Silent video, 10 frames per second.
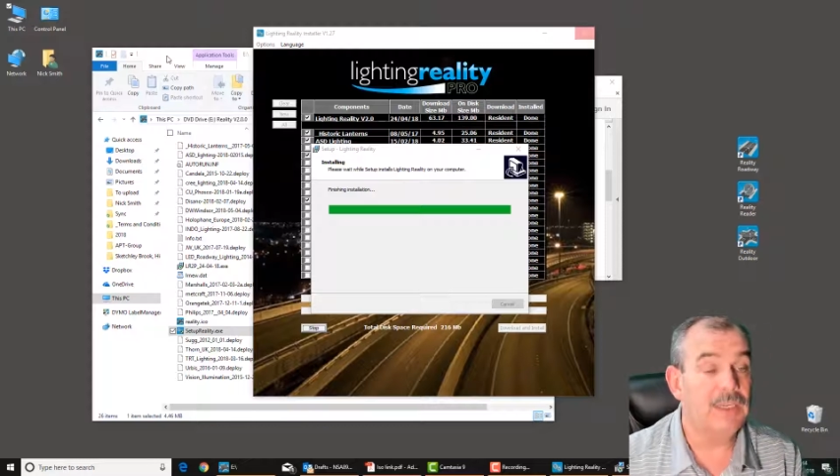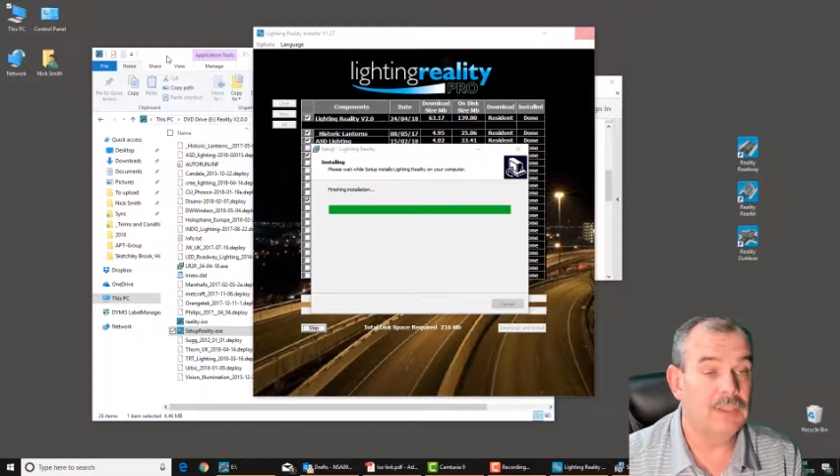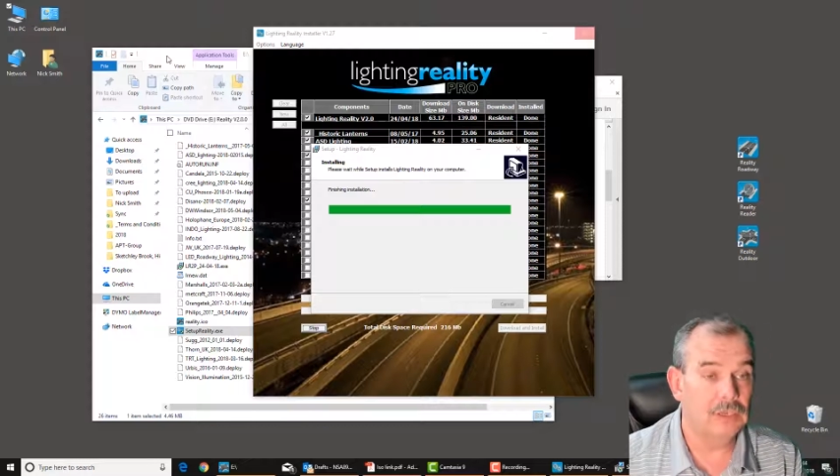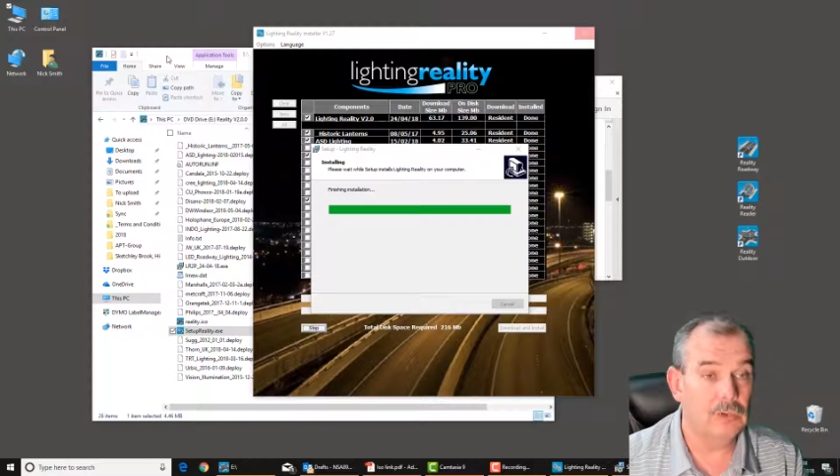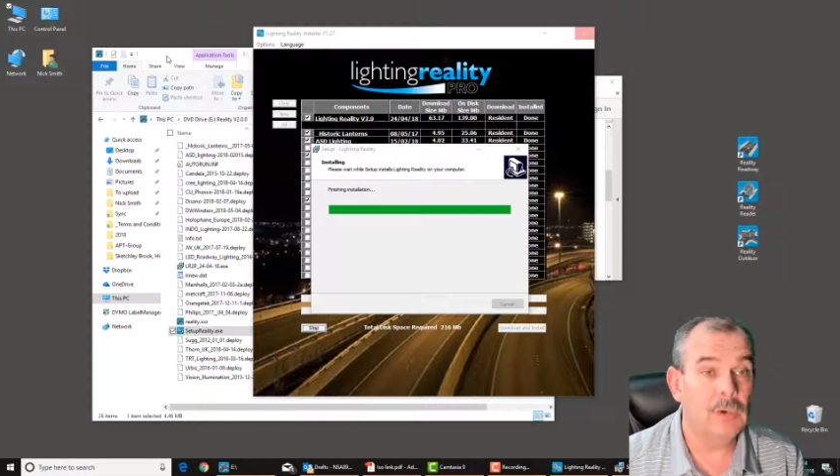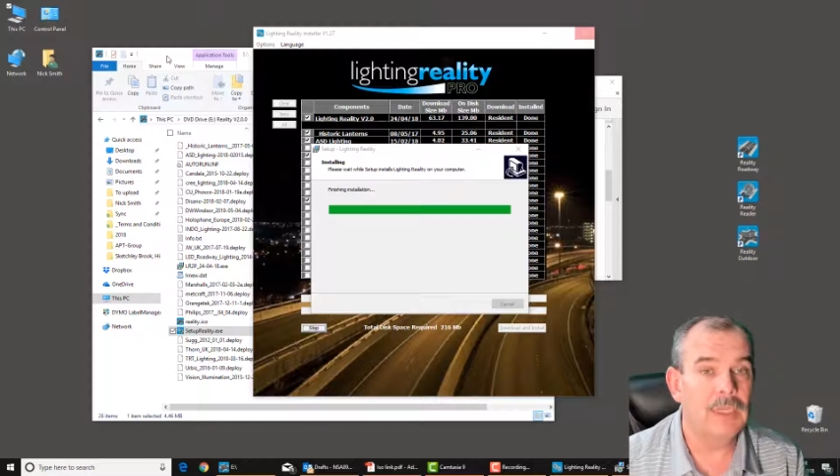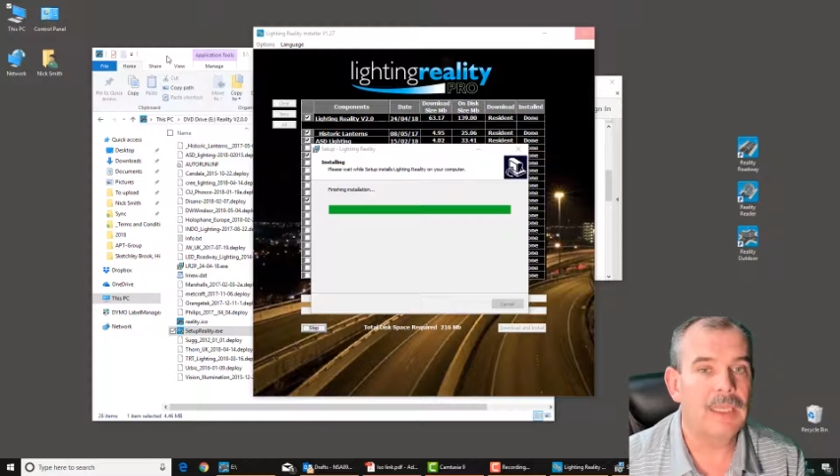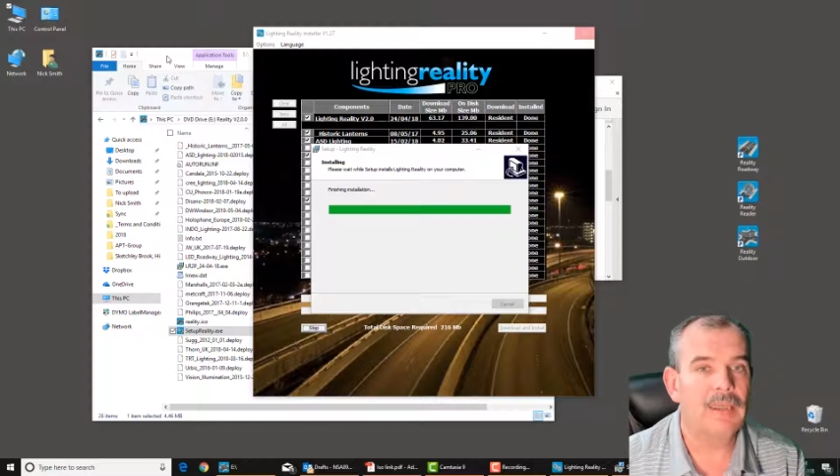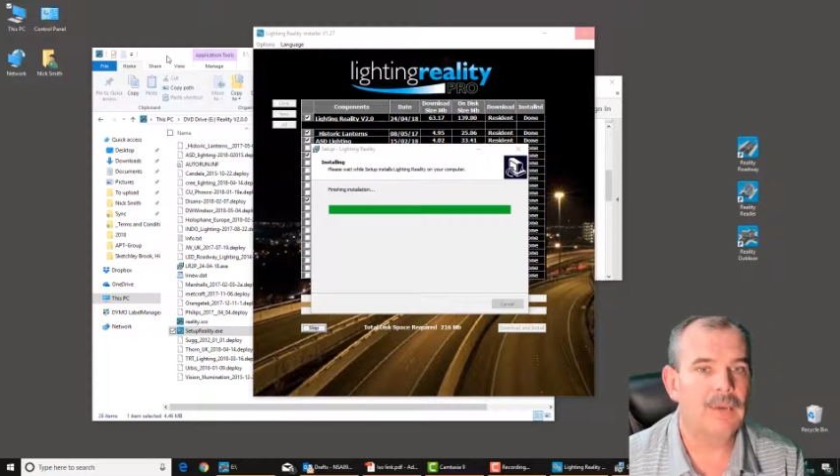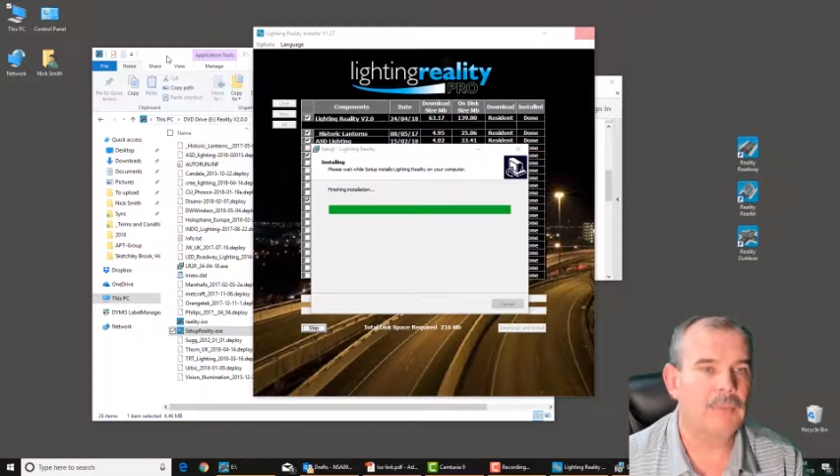
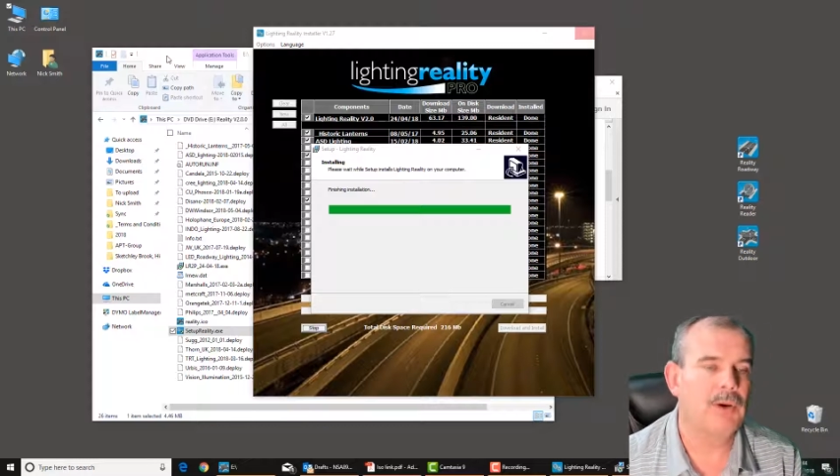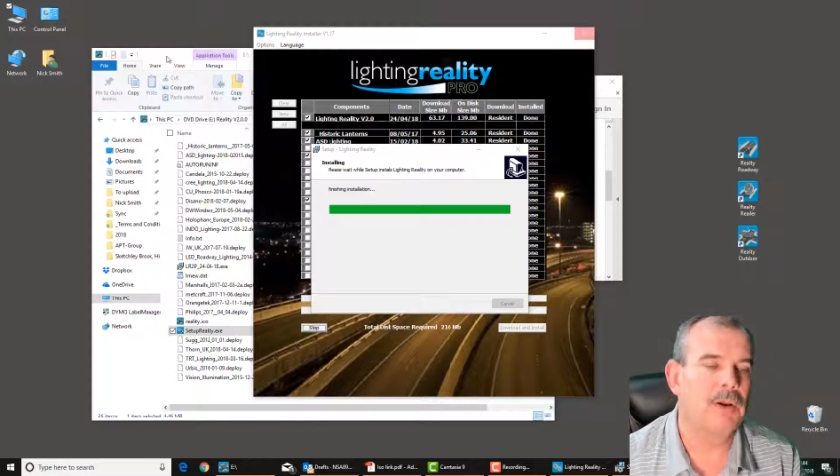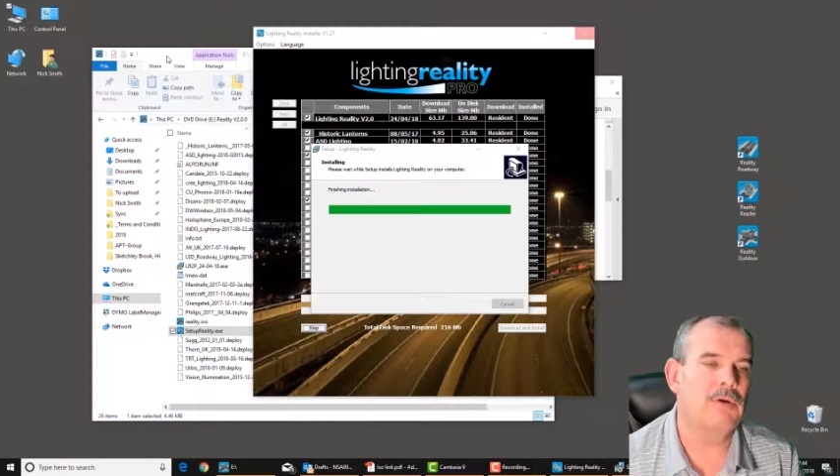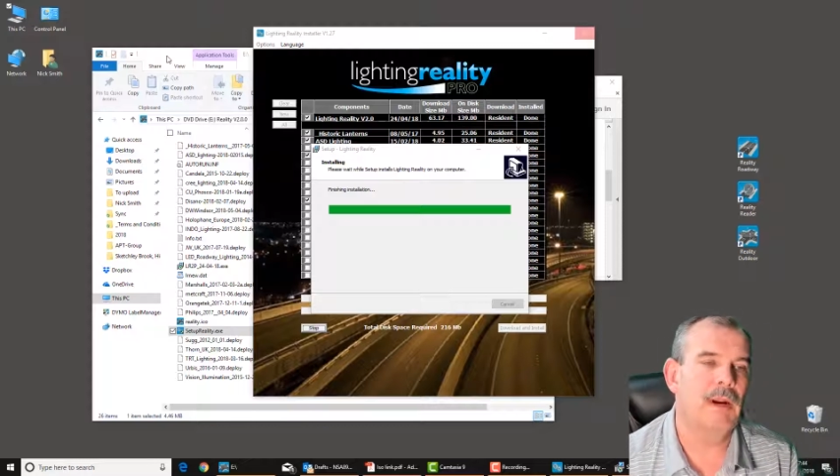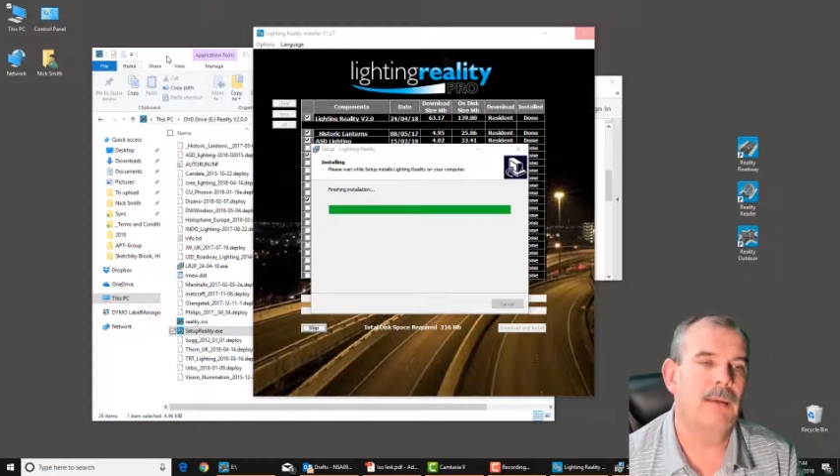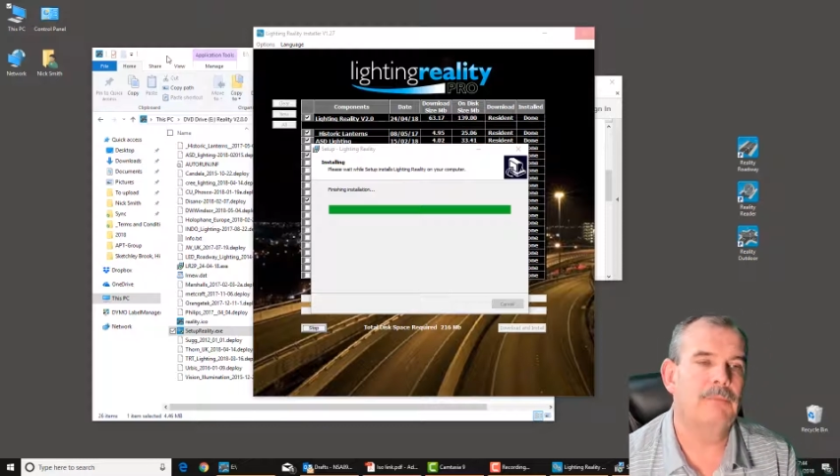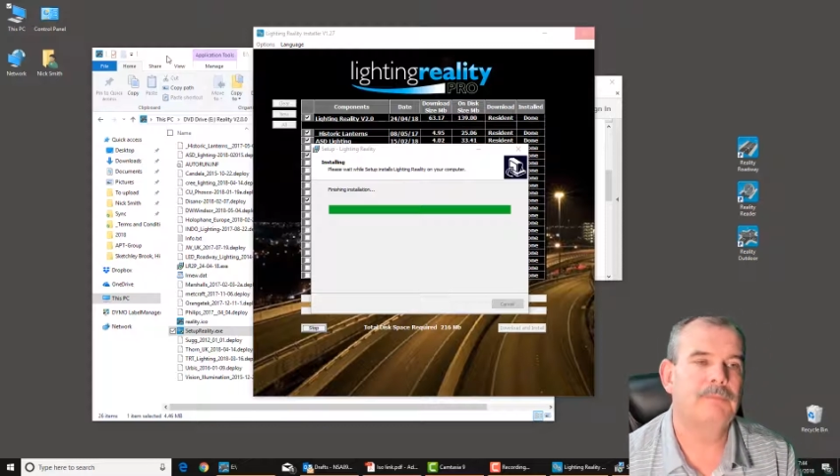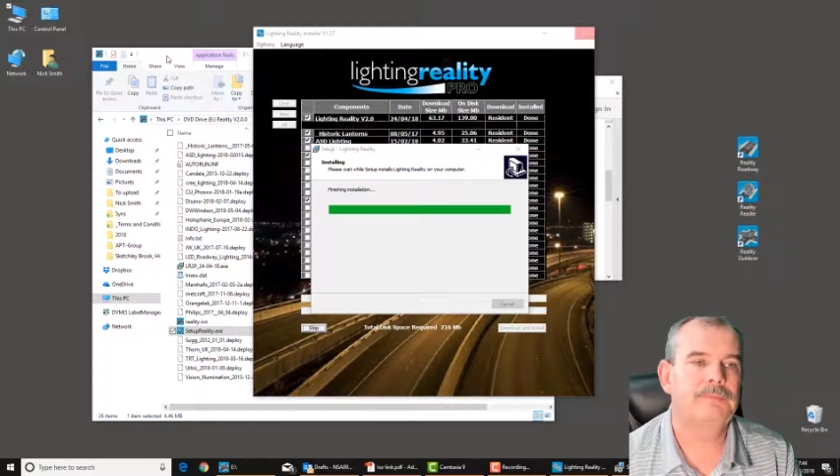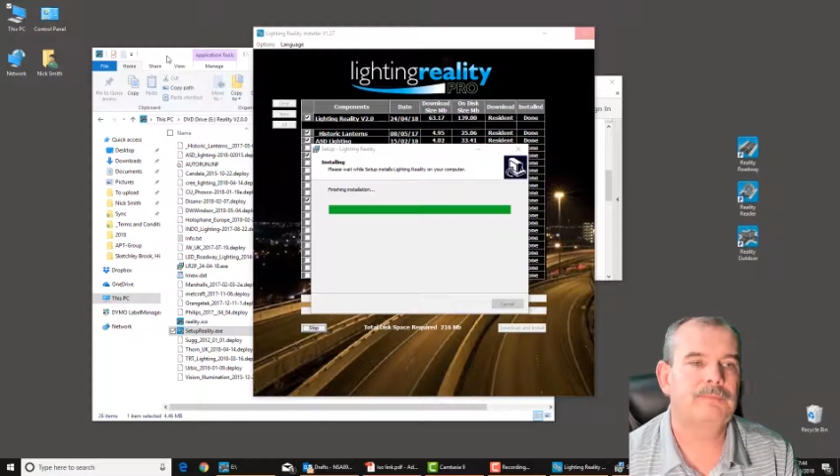installing the program,